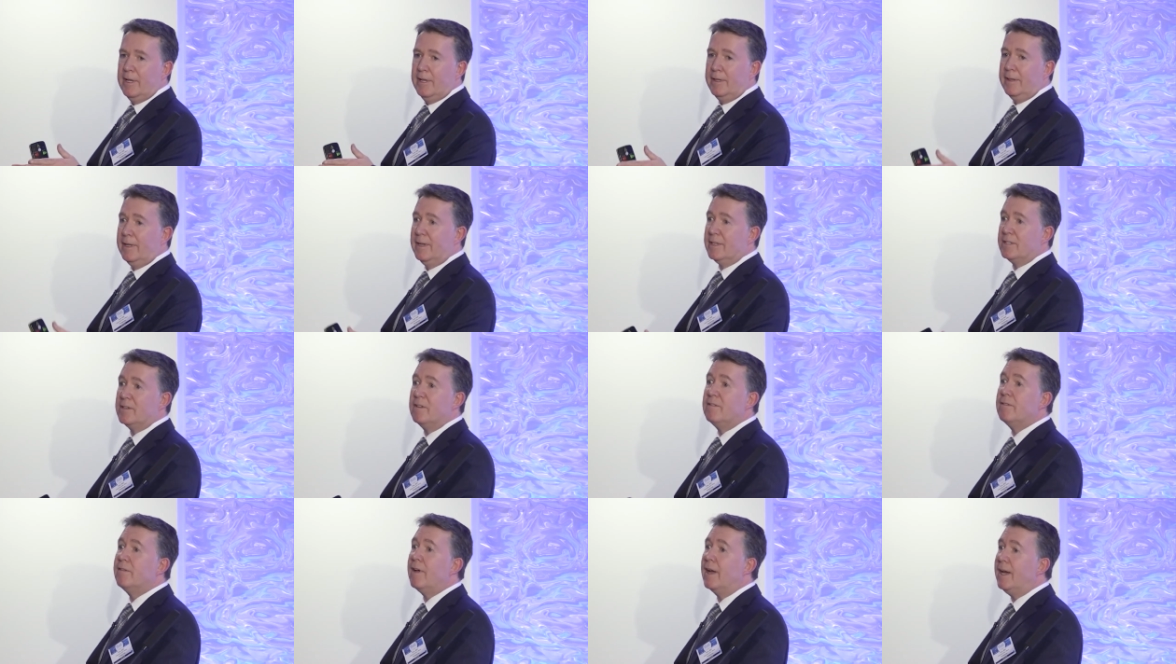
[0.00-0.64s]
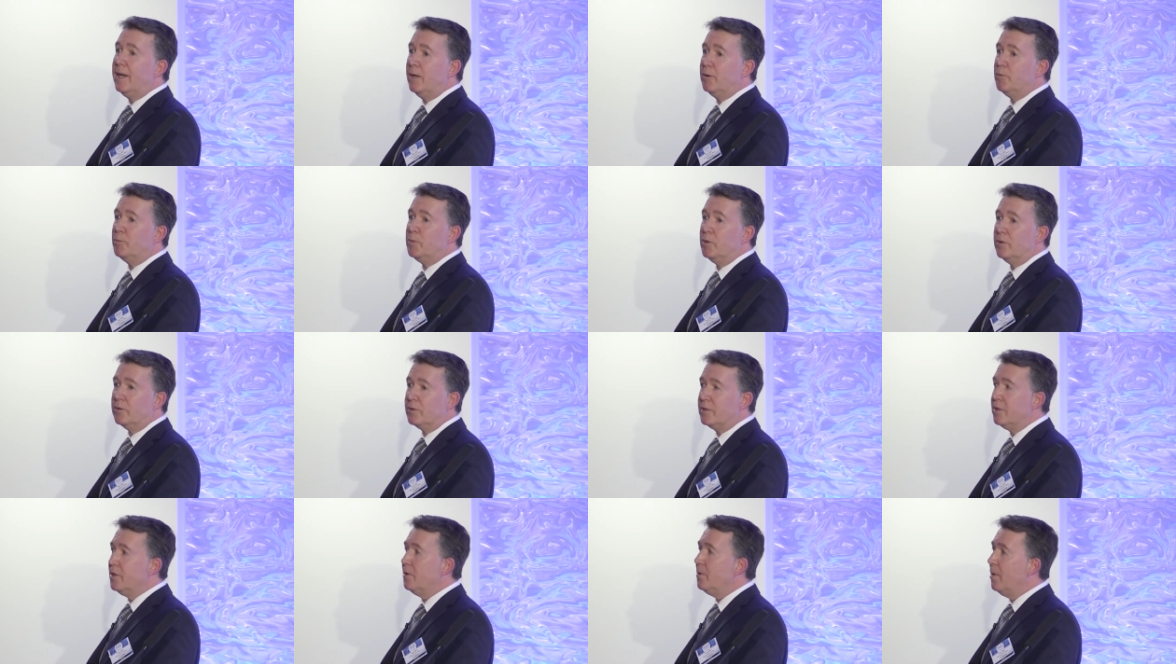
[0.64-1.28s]
That's available
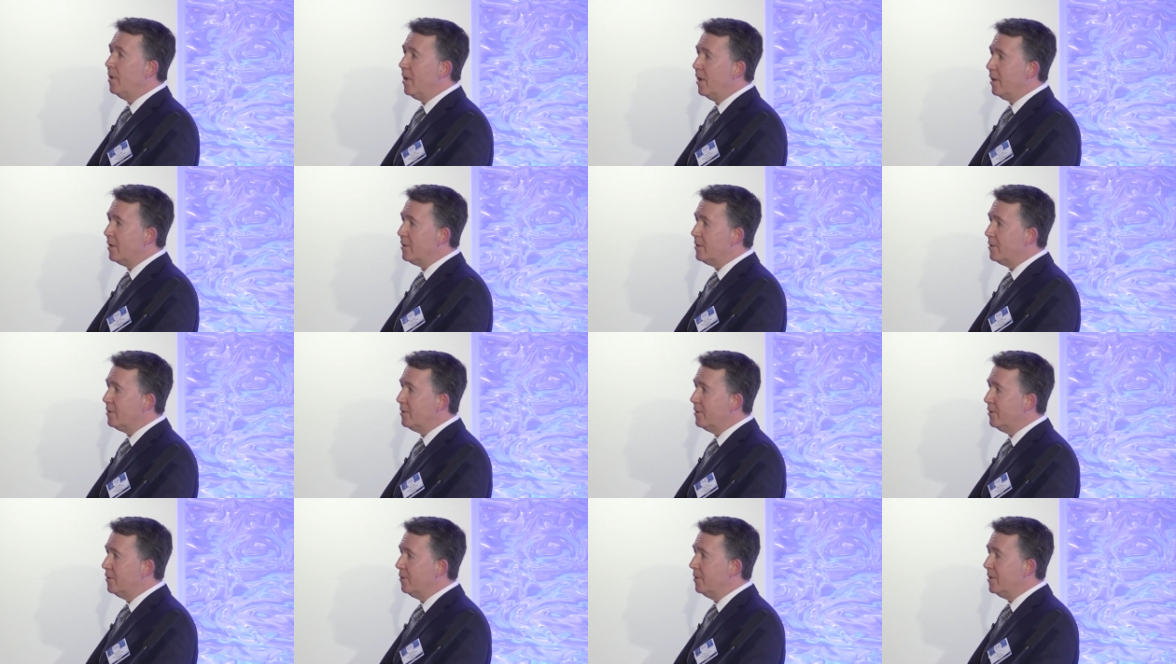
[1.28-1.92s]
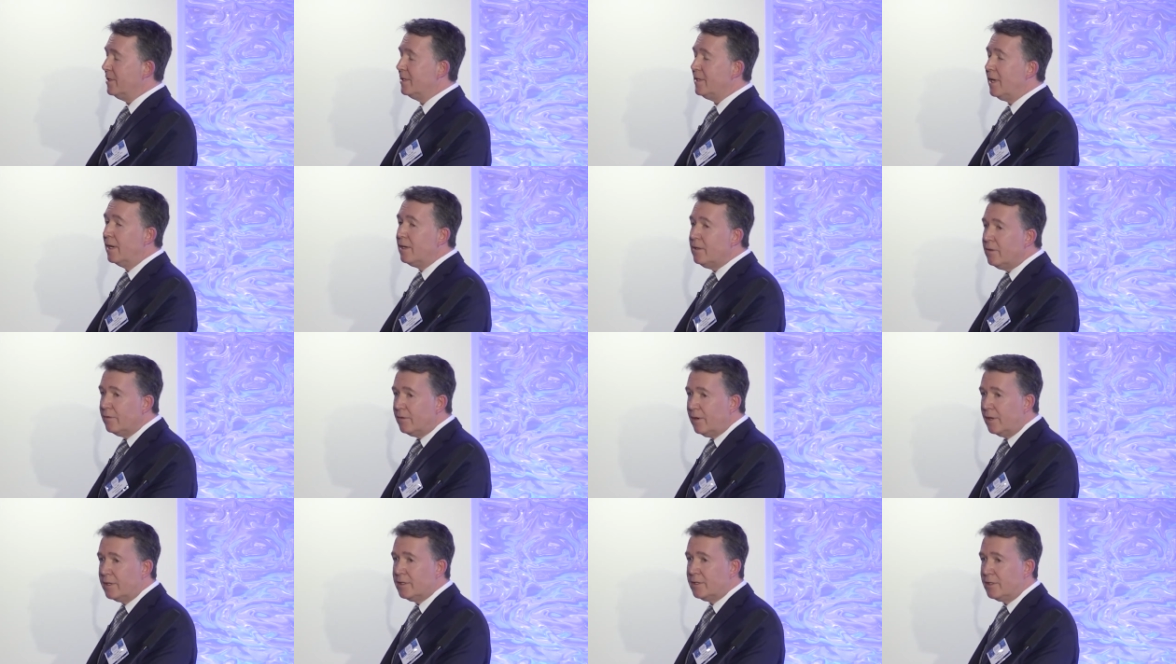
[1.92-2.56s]
to us to
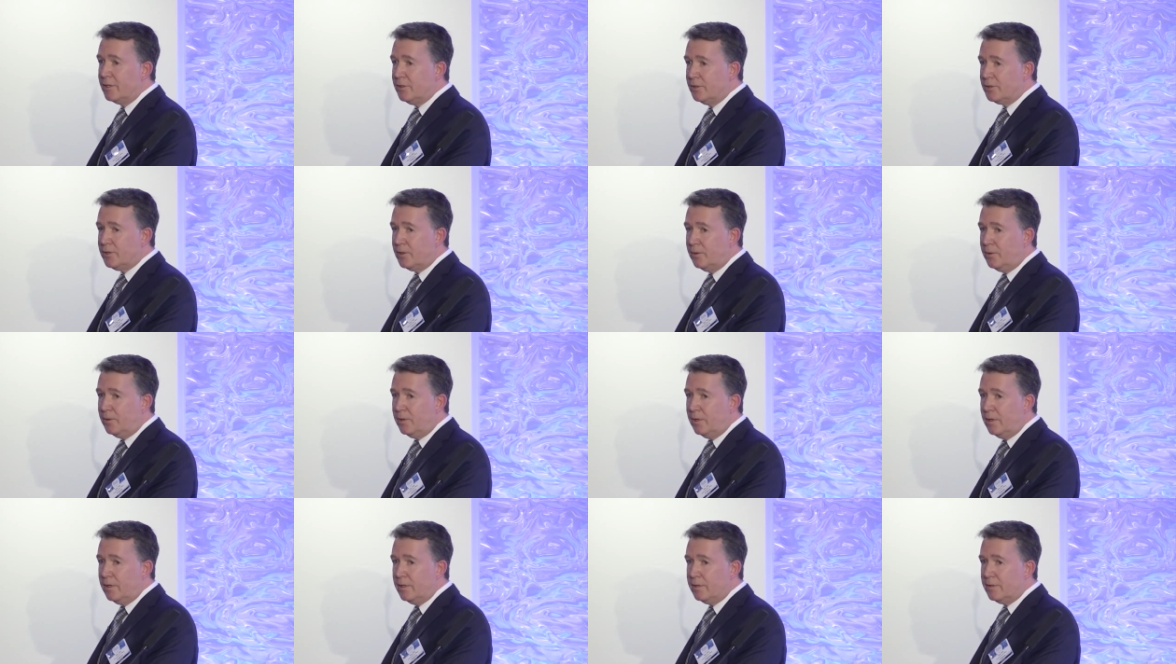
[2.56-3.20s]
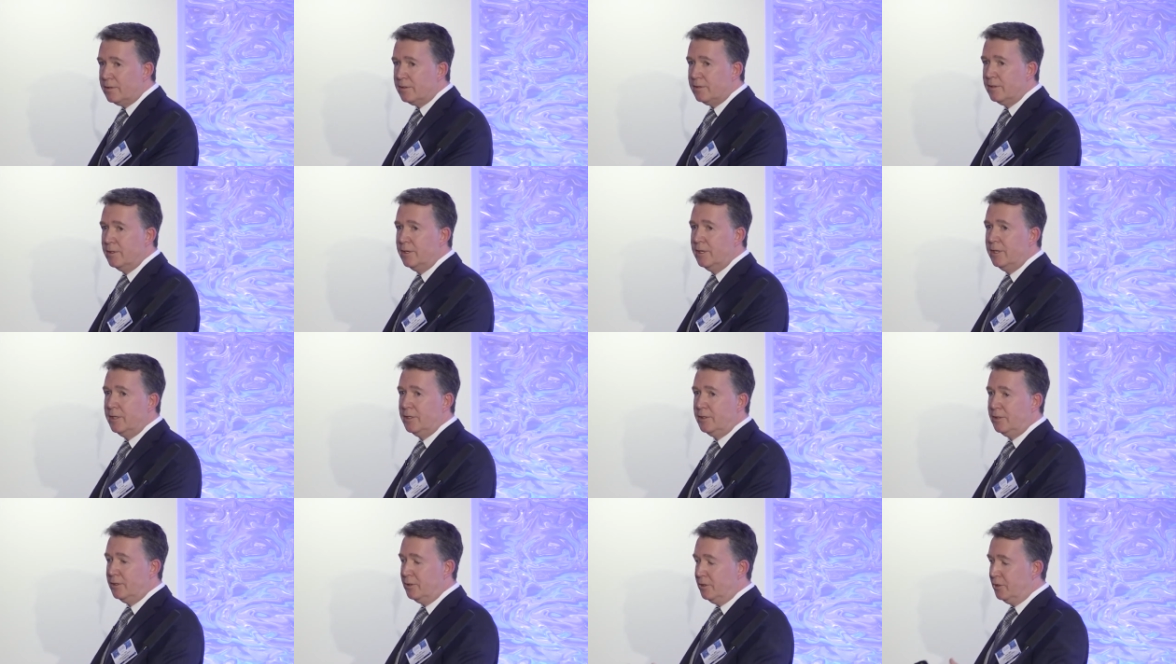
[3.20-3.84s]
incentivize installers
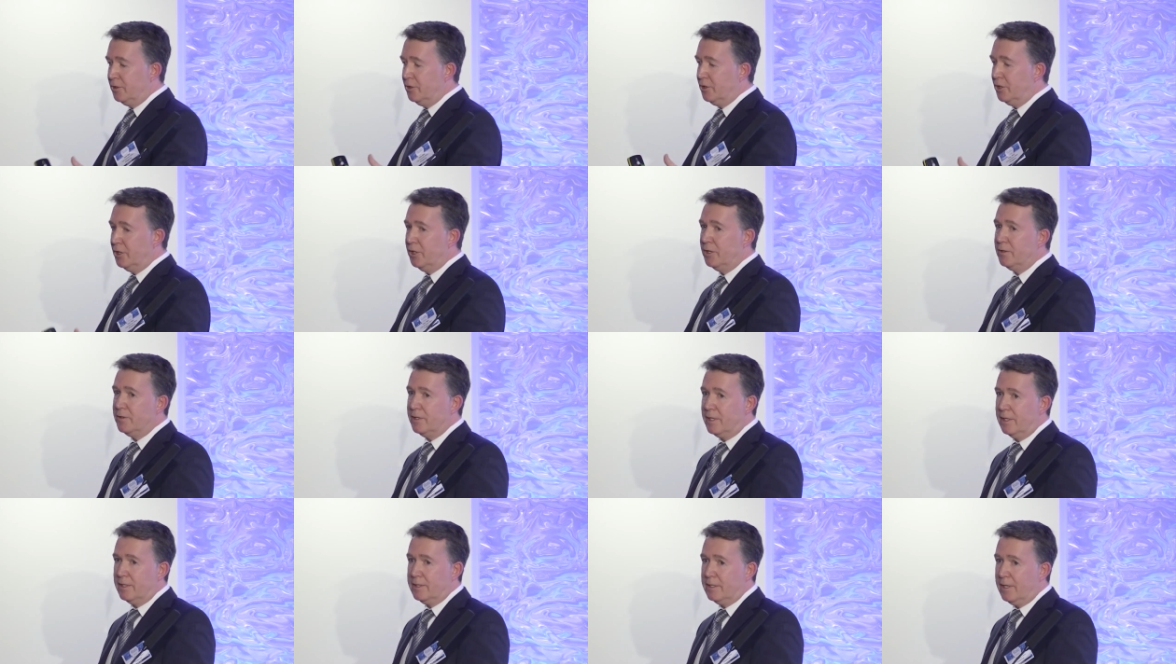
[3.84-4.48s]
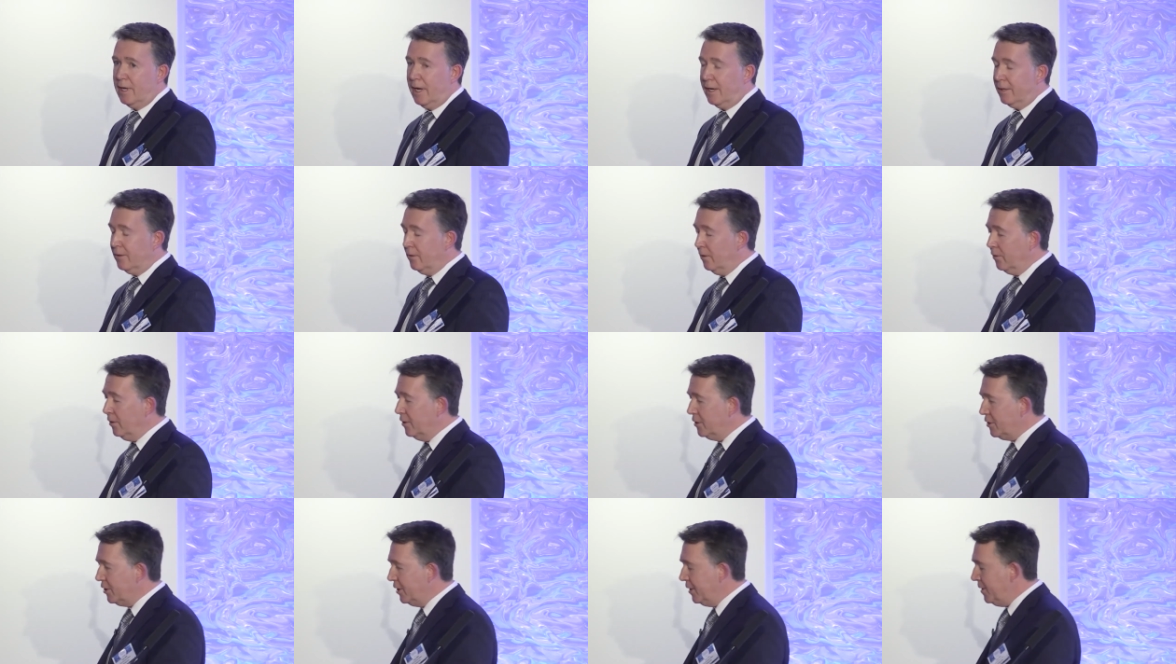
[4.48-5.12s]
to use this
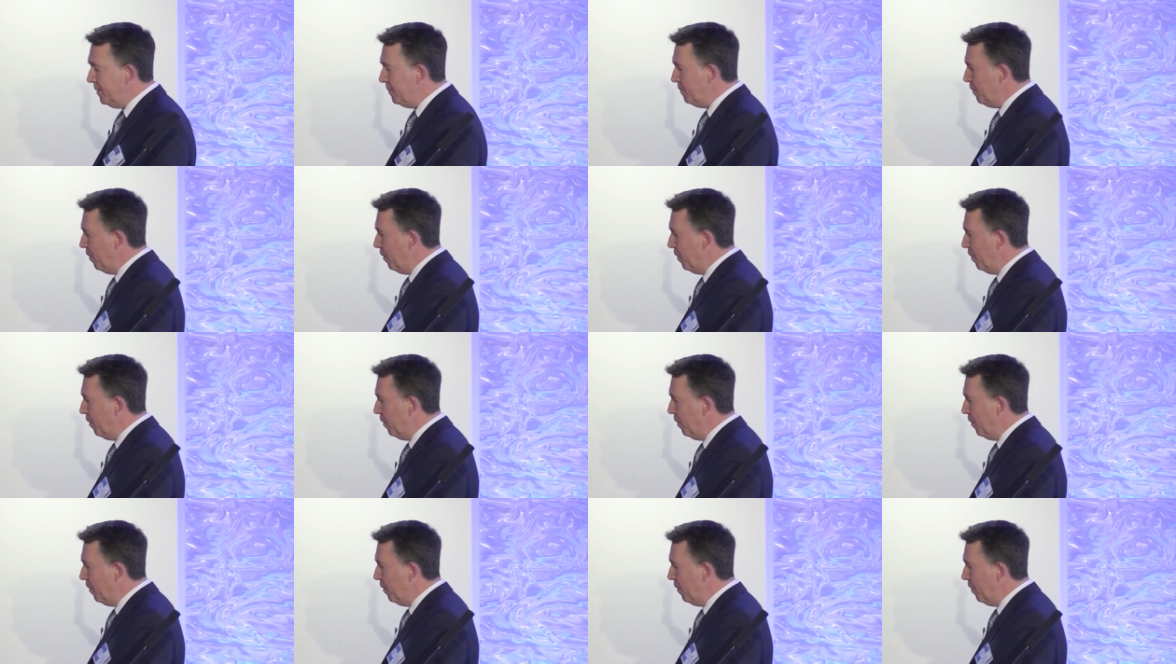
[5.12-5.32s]
technology.